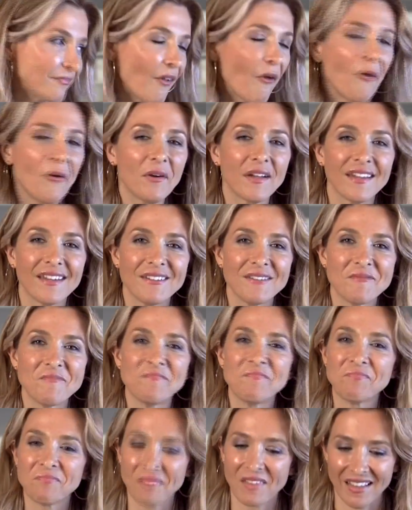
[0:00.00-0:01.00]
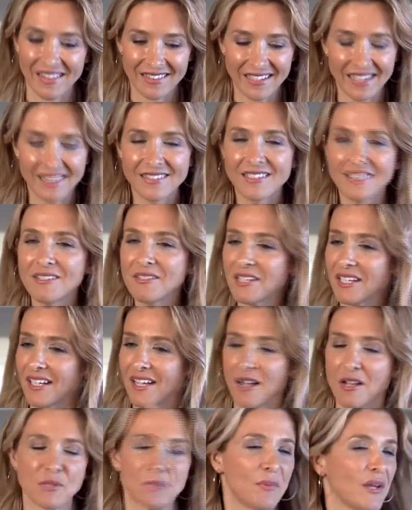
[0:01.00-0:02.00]
Okay. Later, he
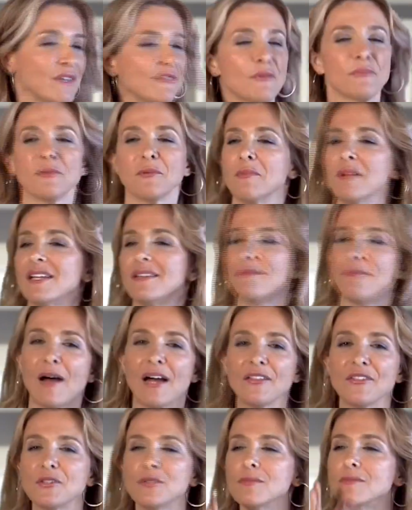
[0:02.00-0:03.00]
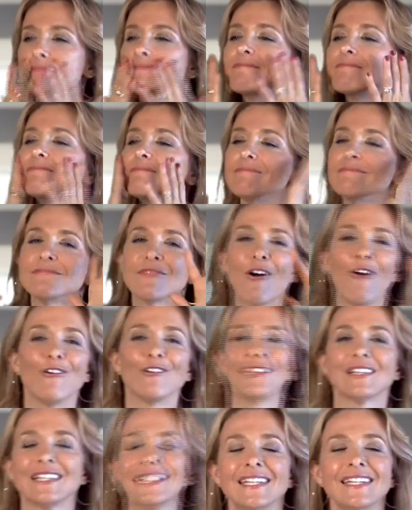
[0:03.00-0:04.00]
comes back from the bathroom,
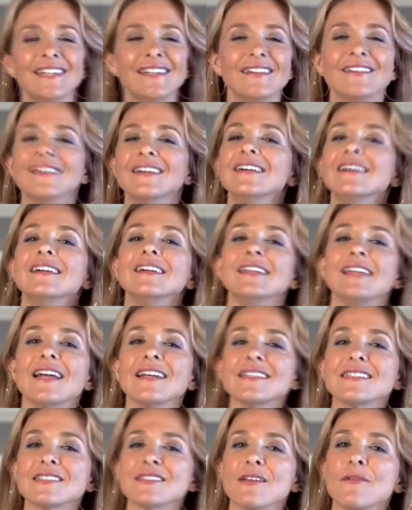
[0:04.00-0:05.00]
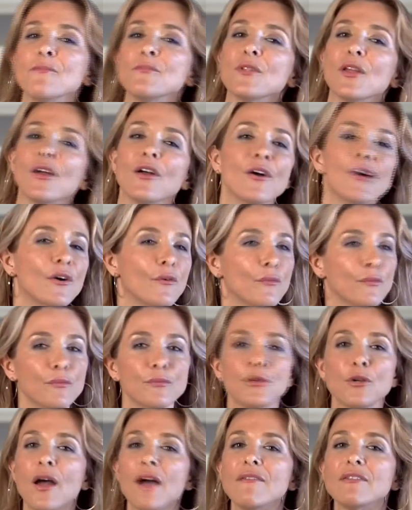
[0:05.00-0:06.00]
all clean. Yes,
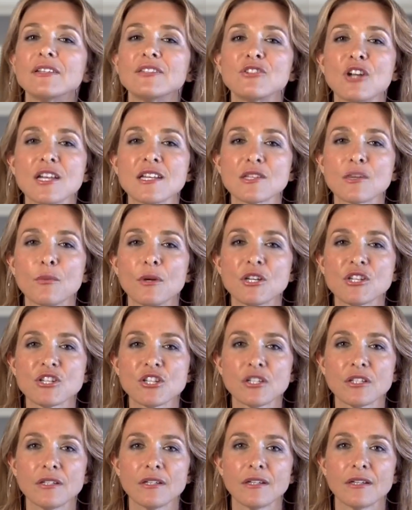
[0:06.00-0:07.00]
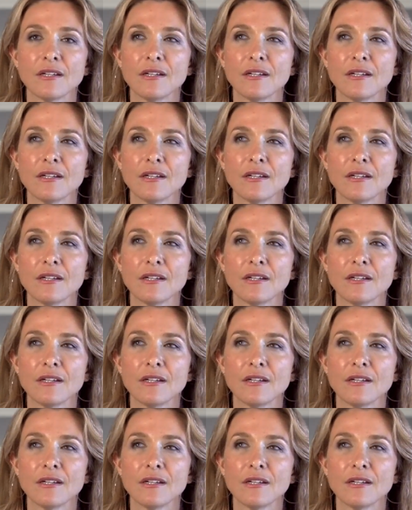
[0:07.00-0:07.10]
you have a dress question?